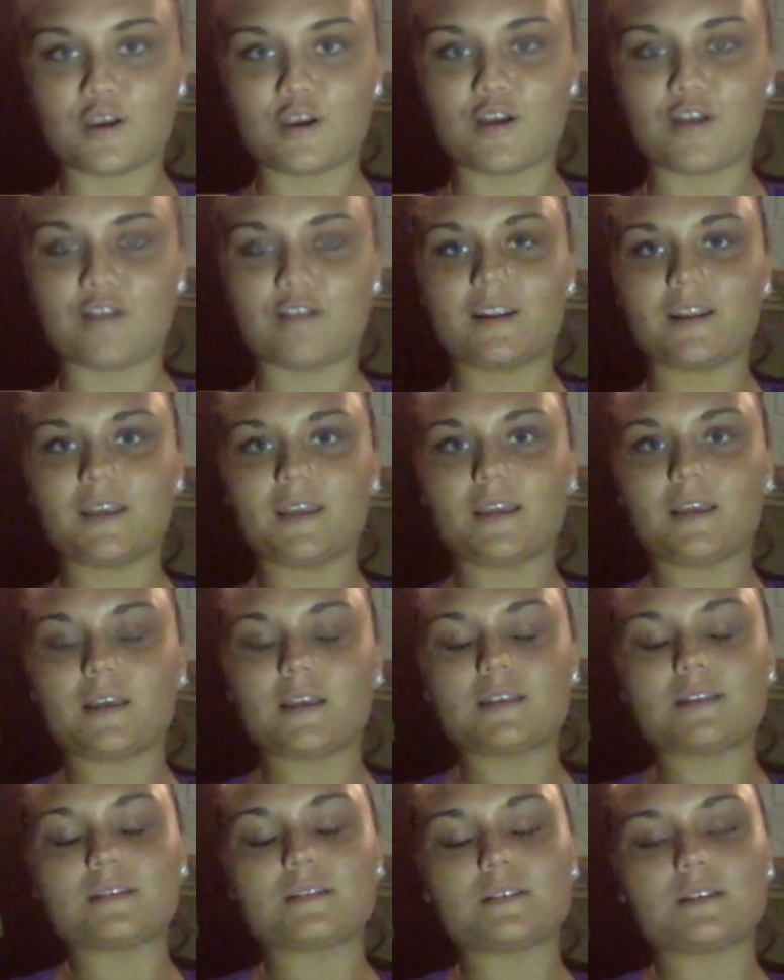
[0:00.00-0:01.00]
Alrighty.
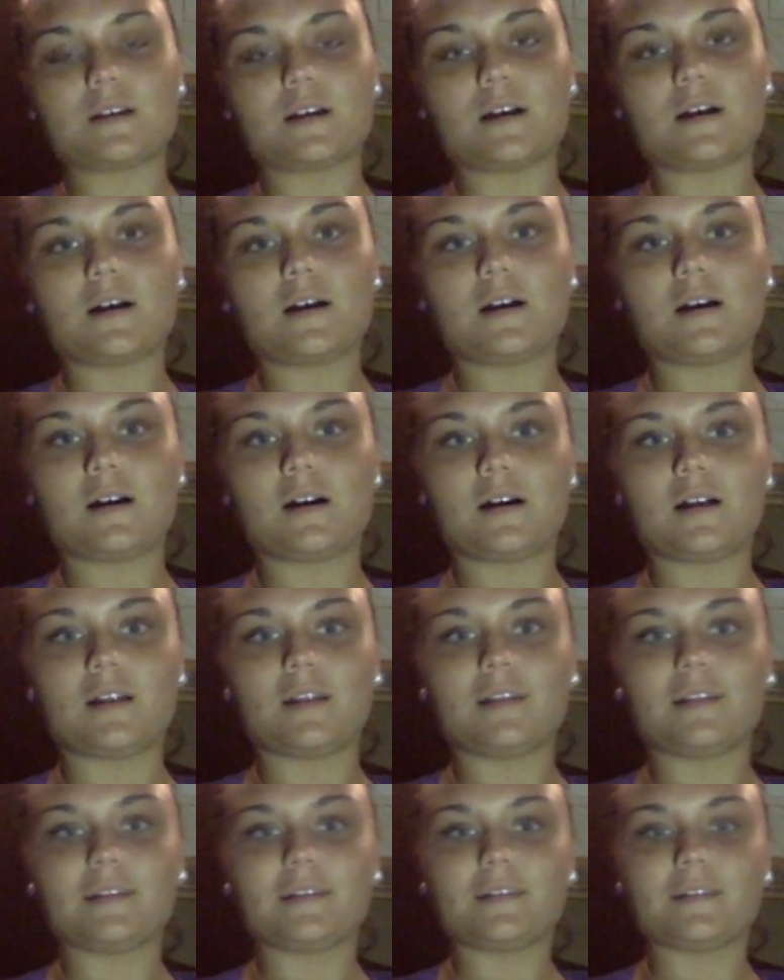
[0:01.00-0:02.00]
Uh,
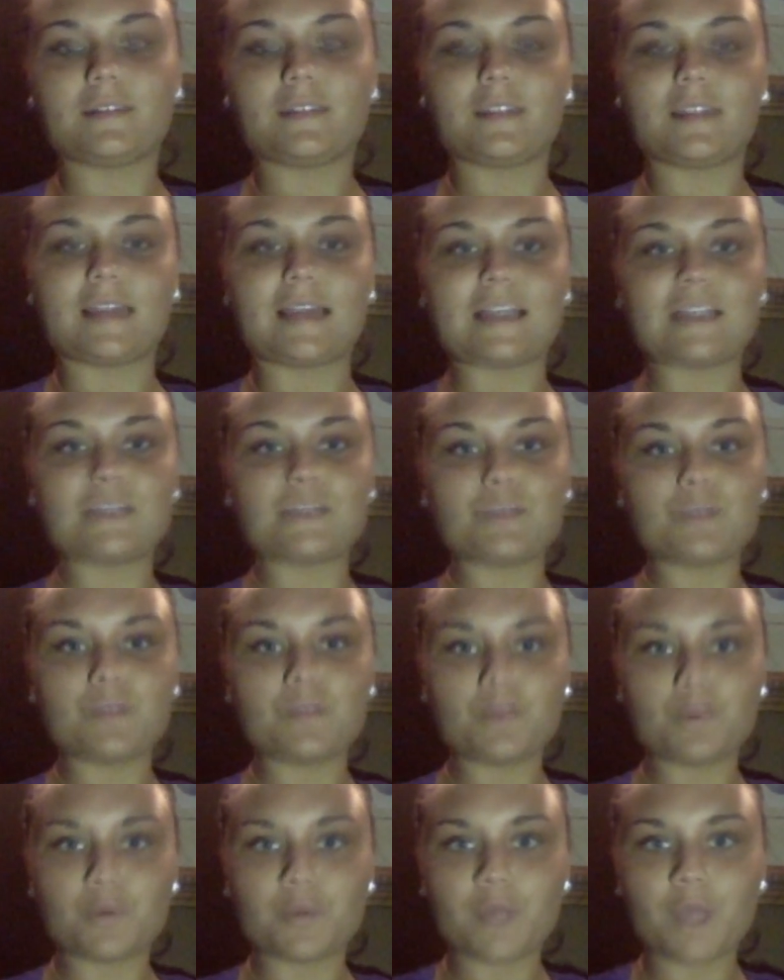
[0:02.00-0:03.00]
the last
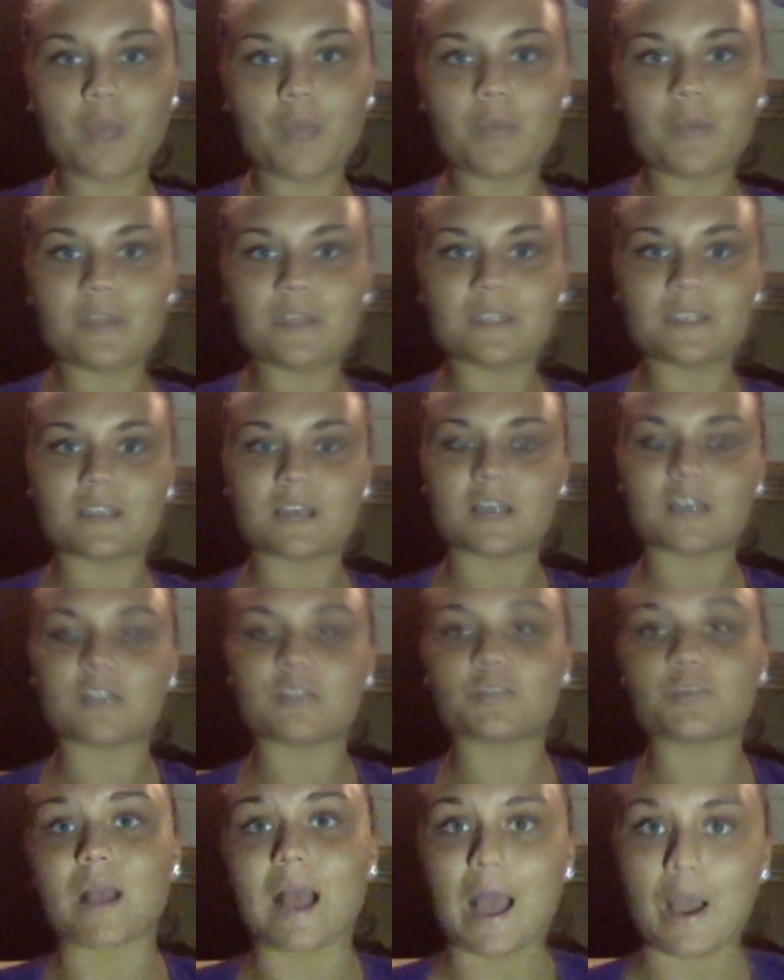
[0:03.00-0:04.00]
bullet point we
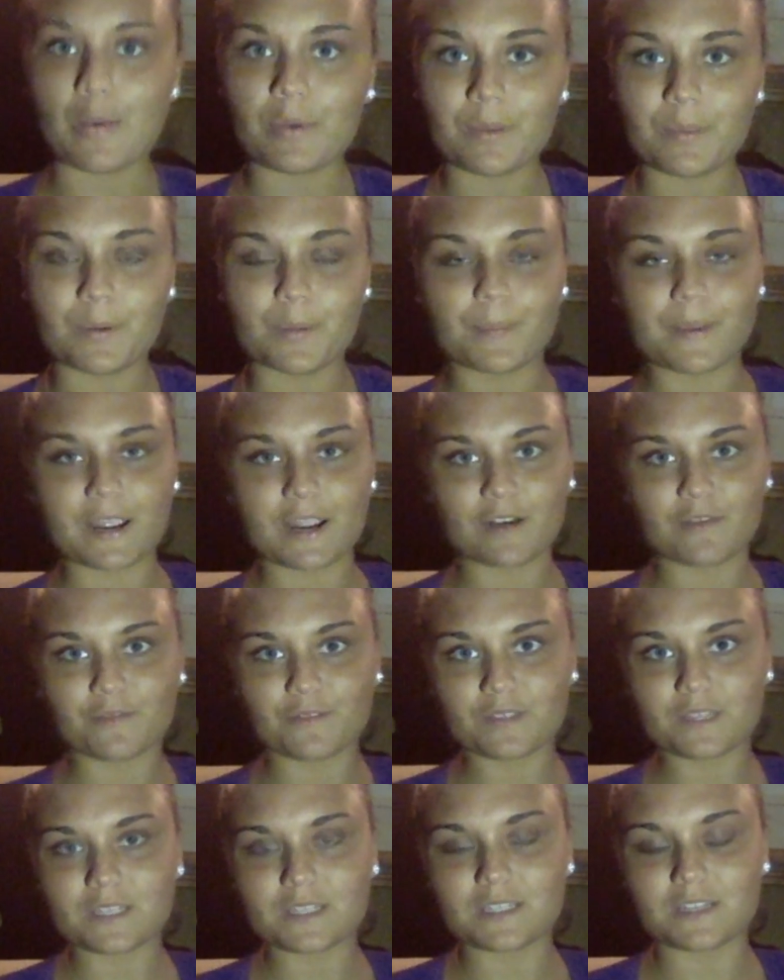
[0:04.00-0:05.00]
discussed were how we prepared
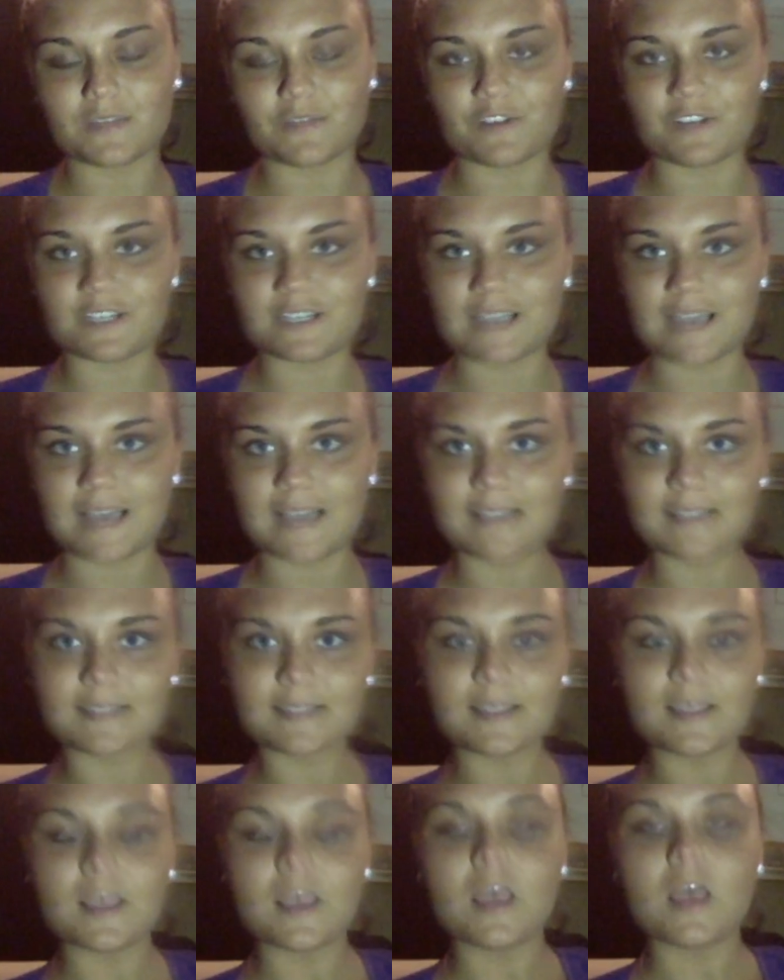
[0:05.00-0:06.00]
for these different
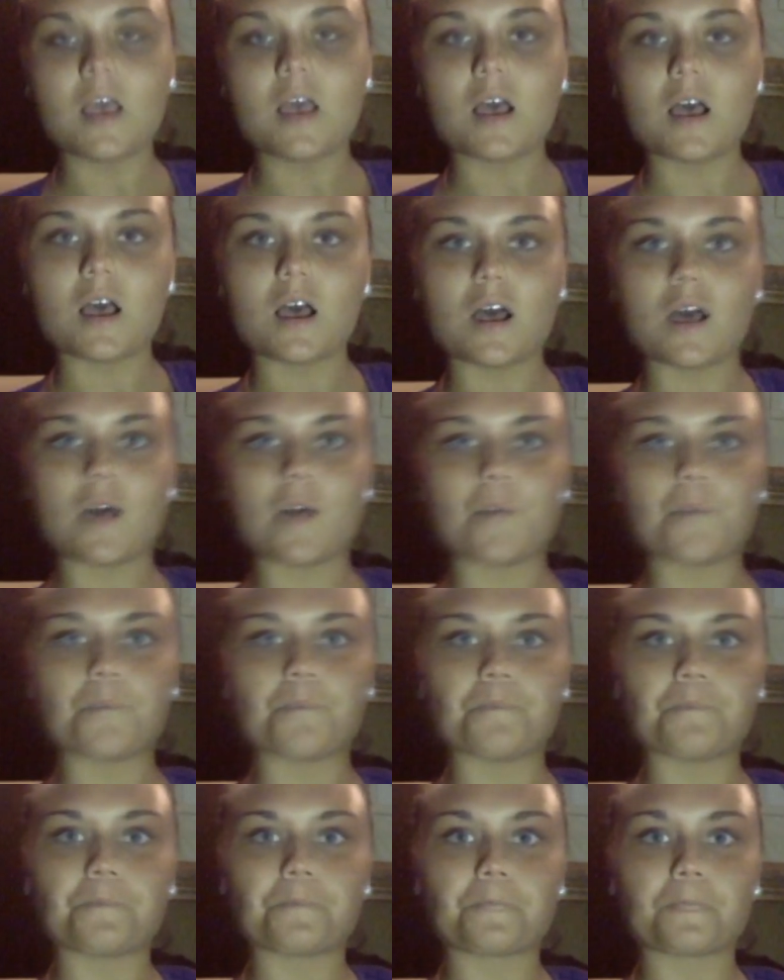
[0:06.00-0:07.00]
tests.
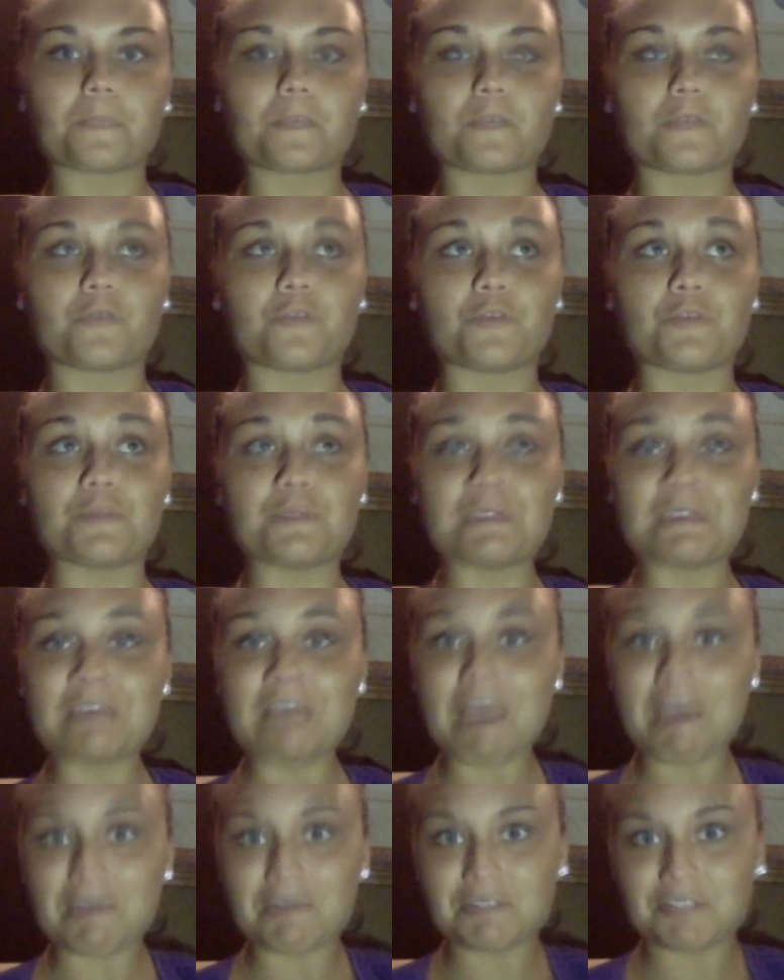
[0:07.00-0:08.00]
For me,
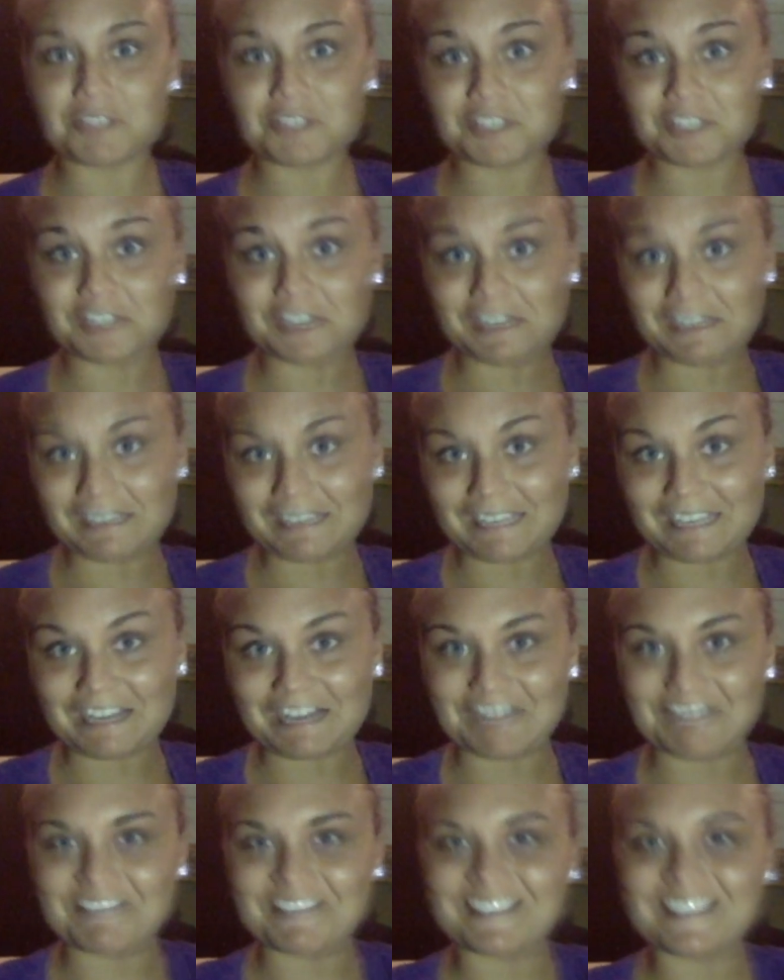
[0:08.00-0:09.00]
I would just study.
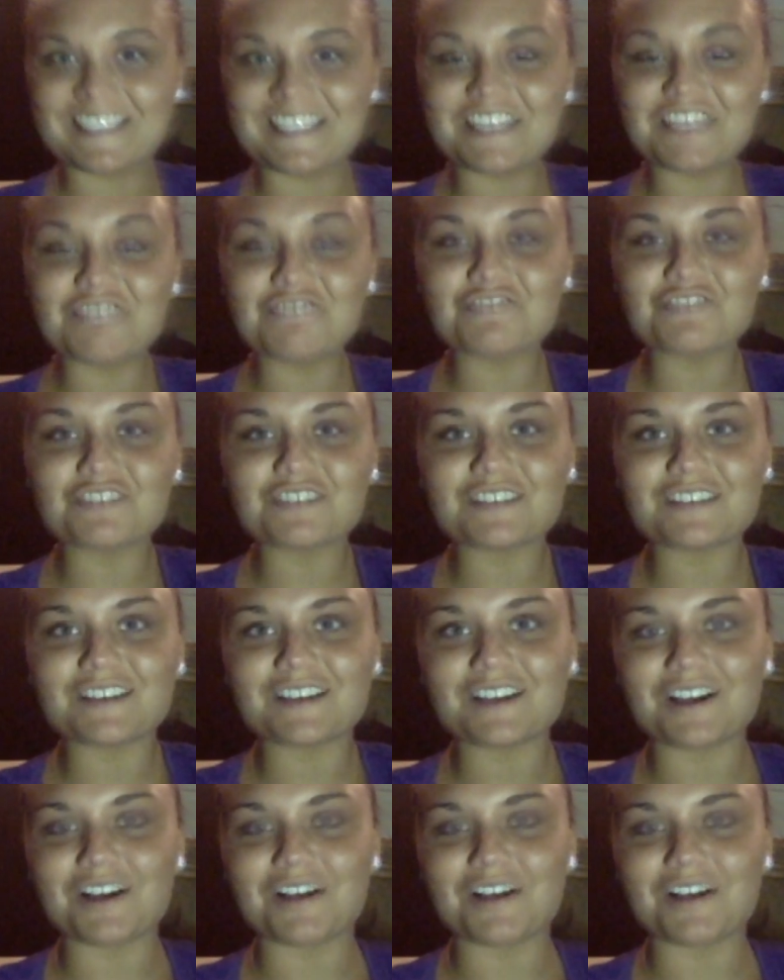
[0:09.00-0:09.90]
I would usually